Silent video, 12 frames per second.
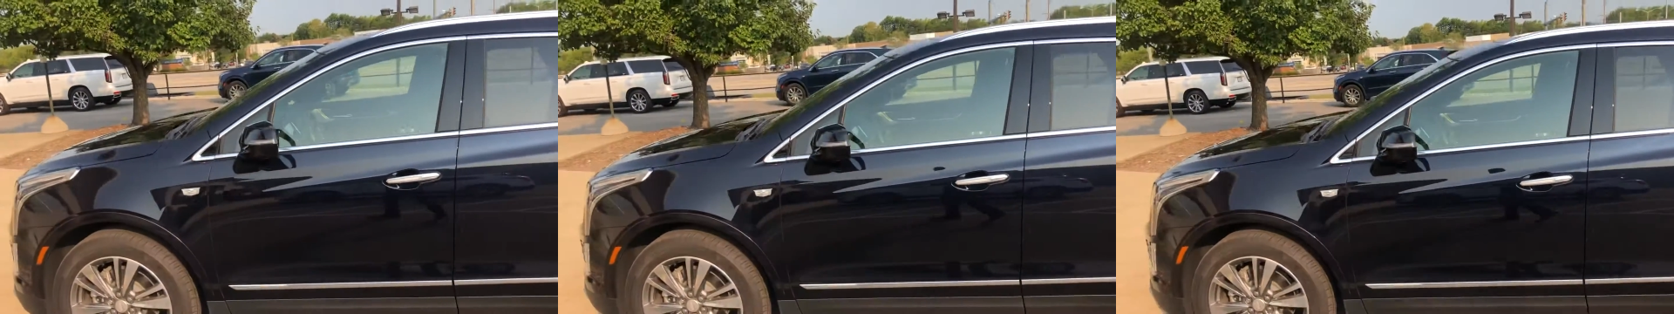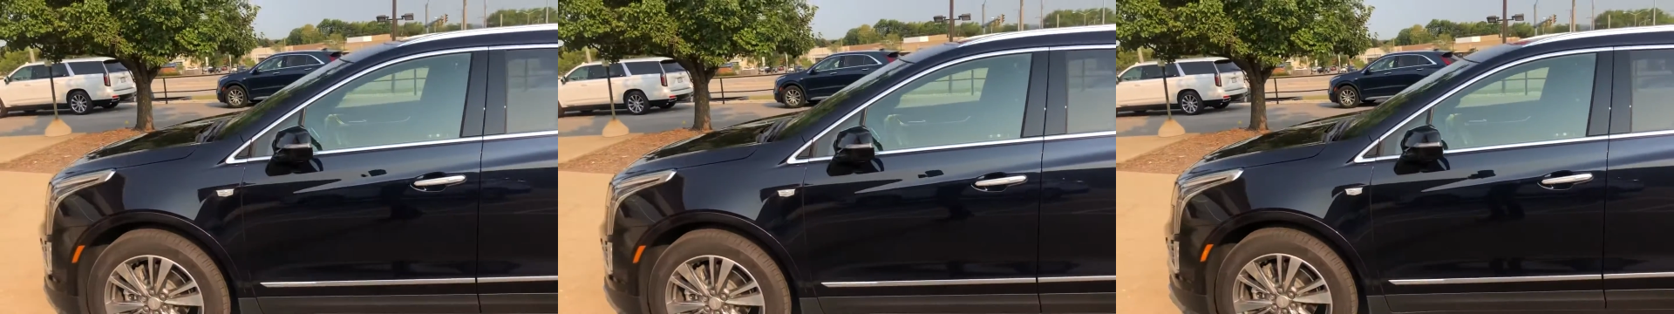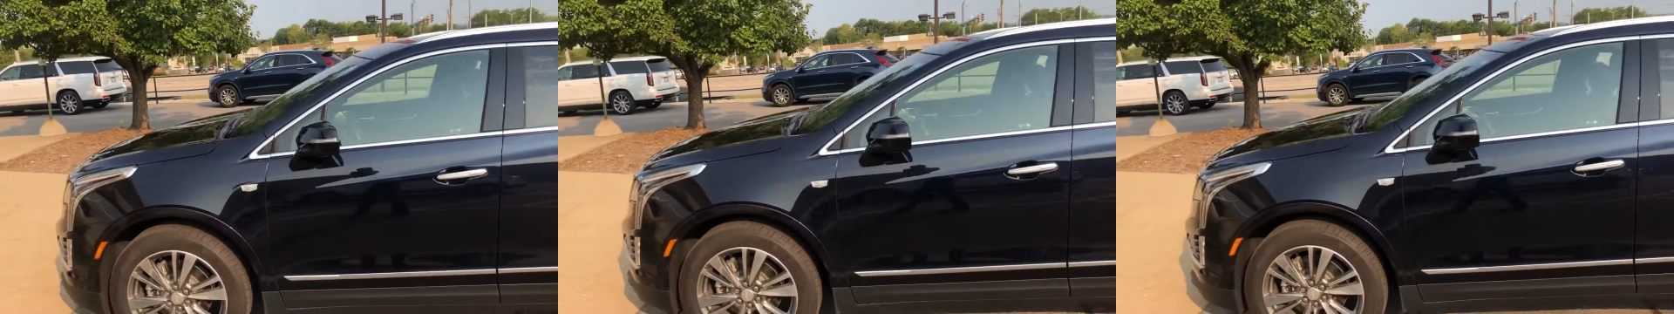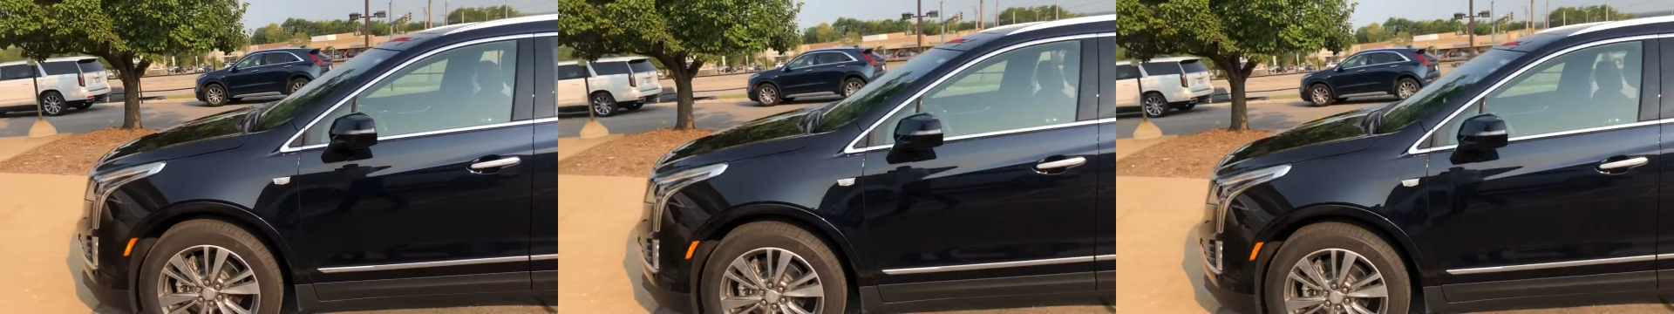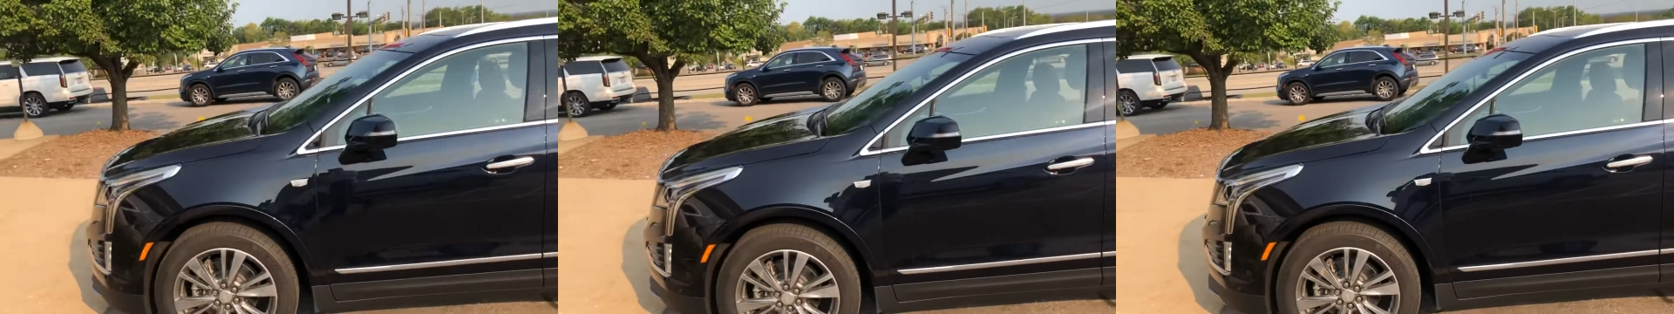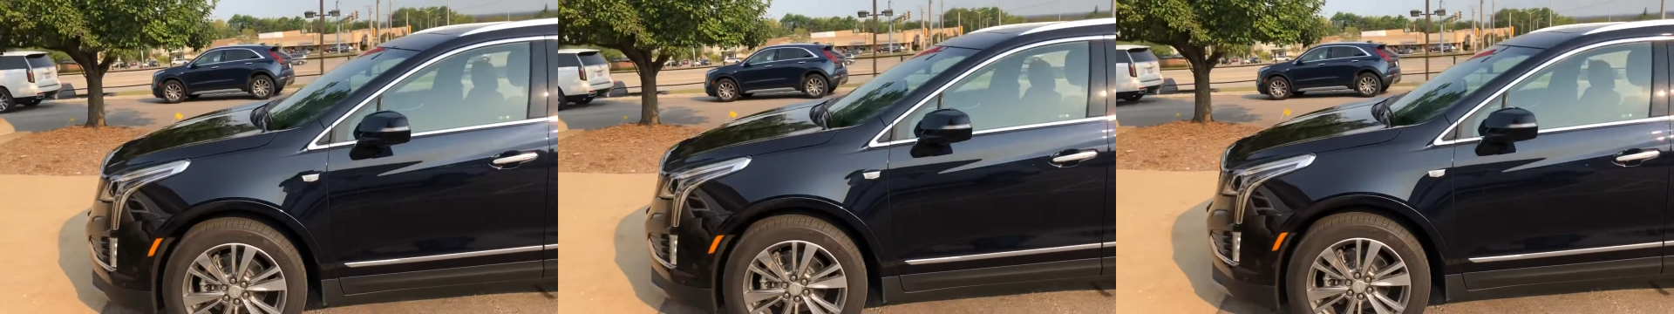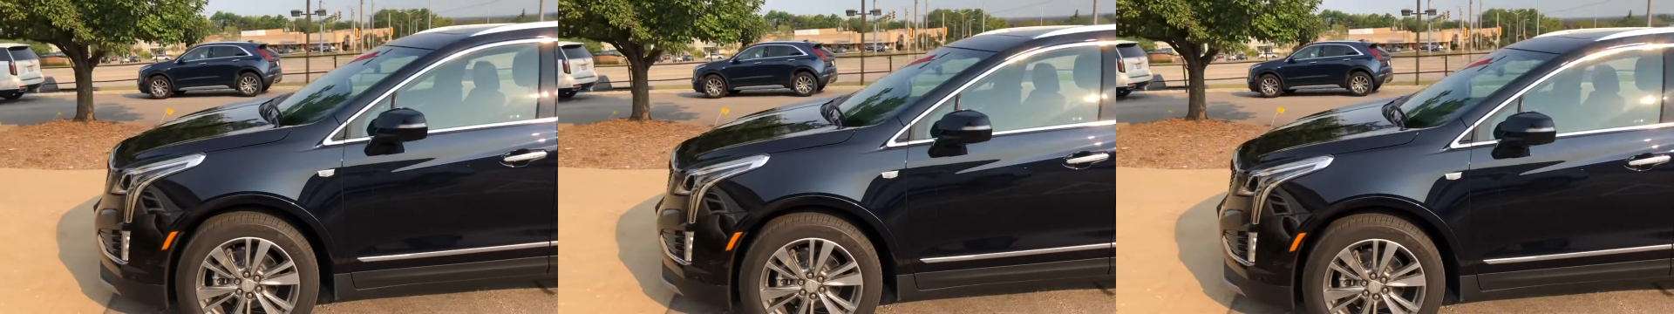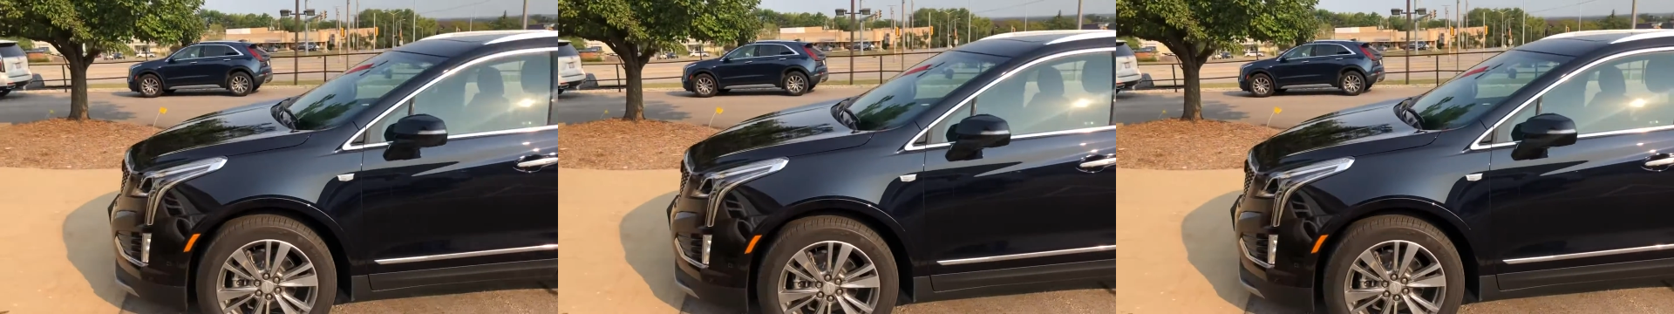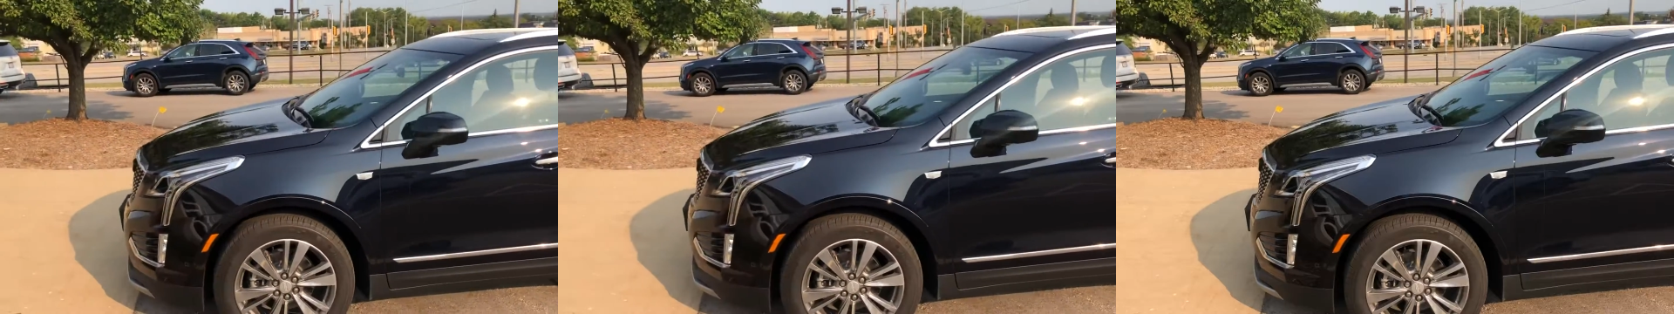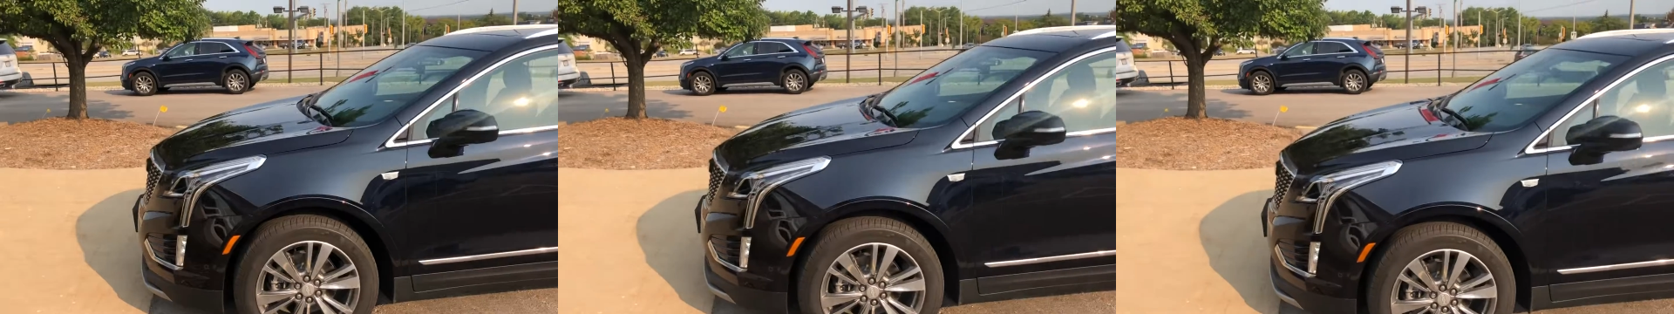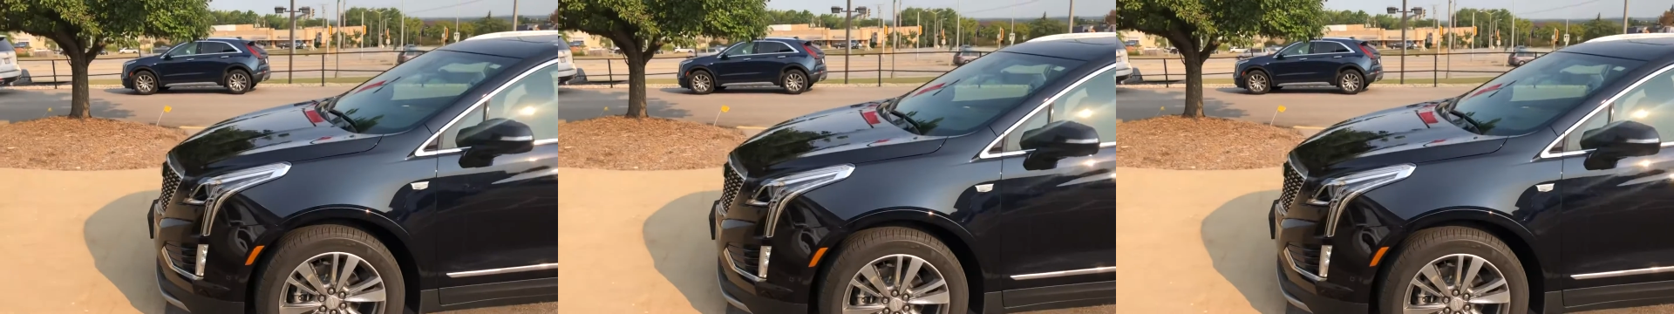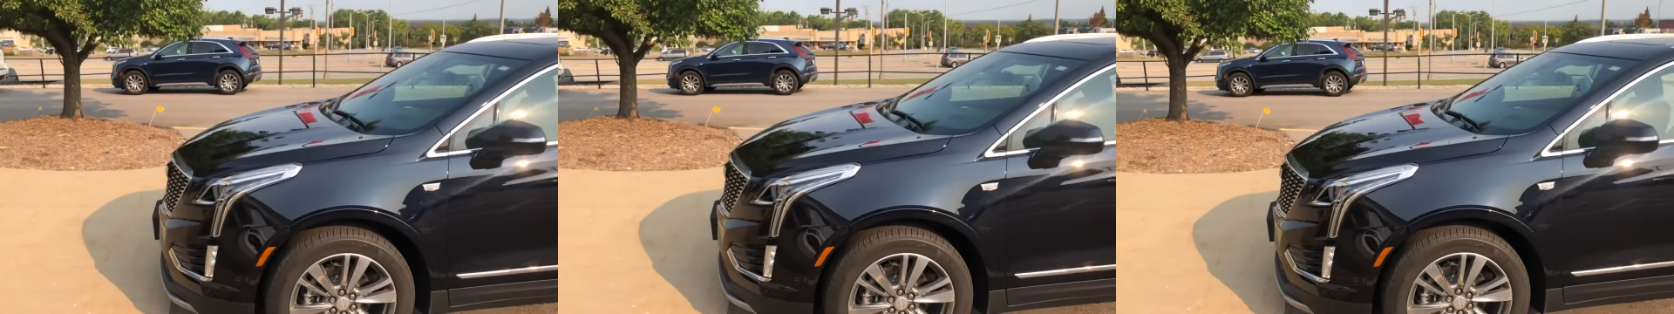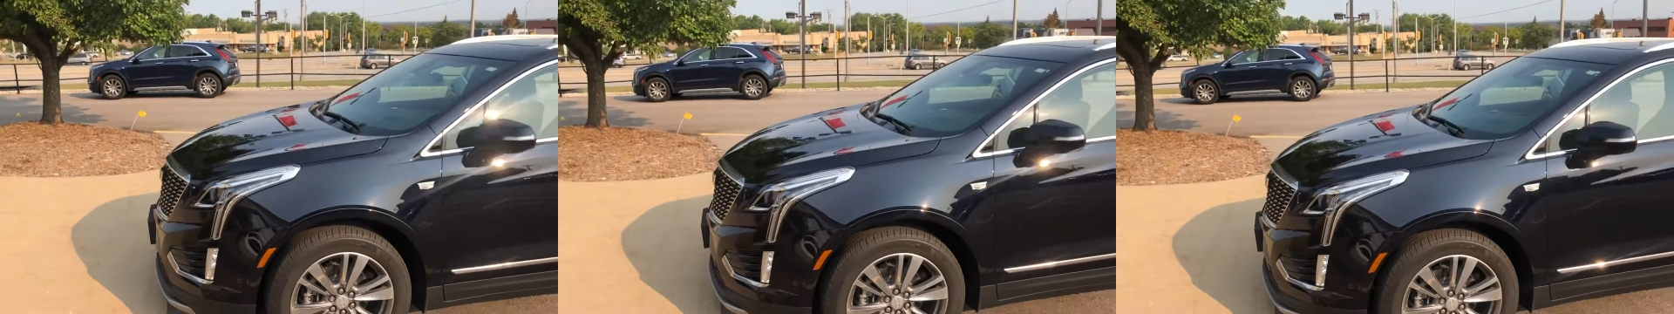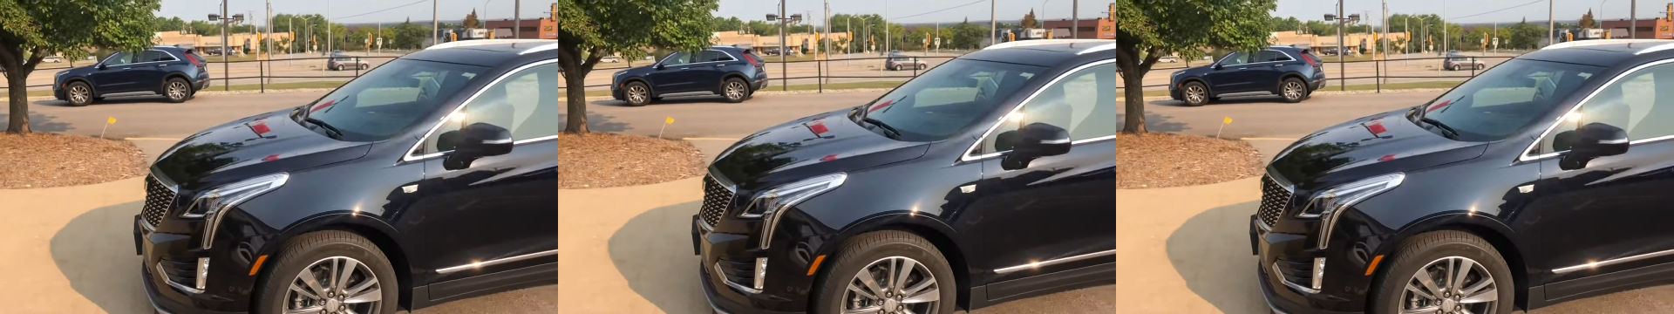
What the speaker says: Nobody's mouth can be seen.